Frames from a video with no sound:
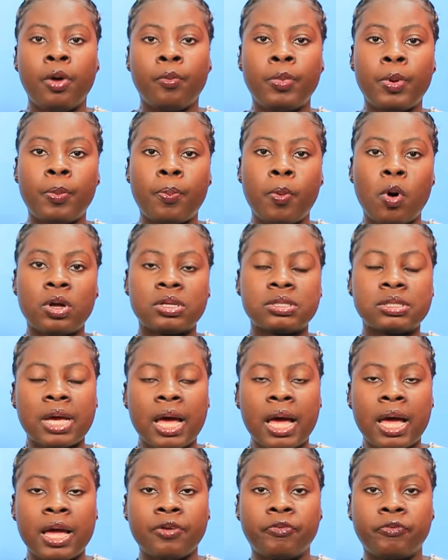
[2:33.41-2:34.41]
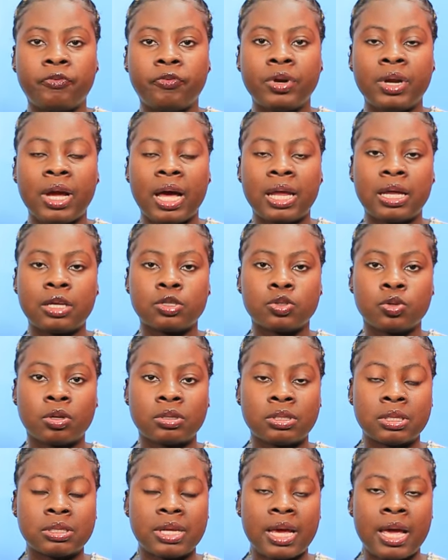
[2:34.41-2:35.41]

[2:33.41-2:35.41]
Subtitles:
reporter a free other sources